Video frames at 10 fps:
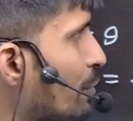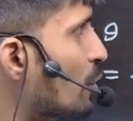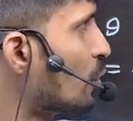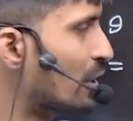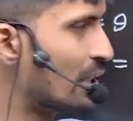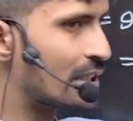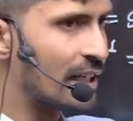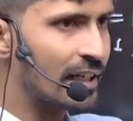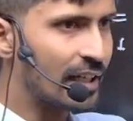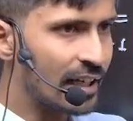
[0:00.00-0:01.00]
2 this
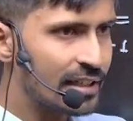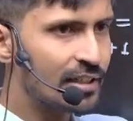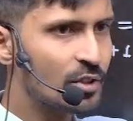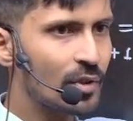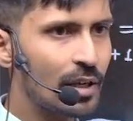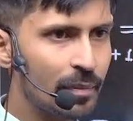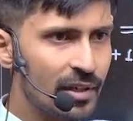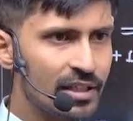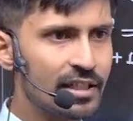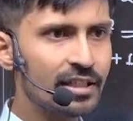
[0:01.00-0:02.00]
side, x square
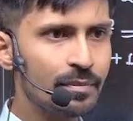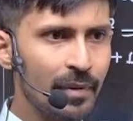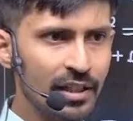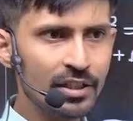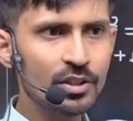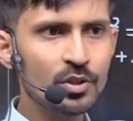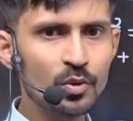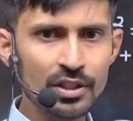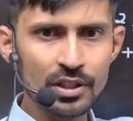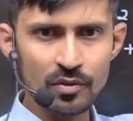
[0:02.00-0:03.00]
plus x minus 2
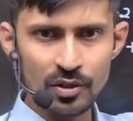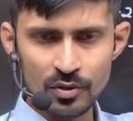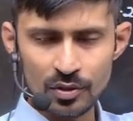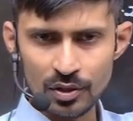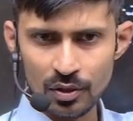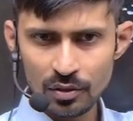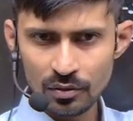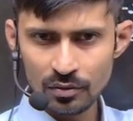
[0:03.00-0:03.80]
is equals to 0.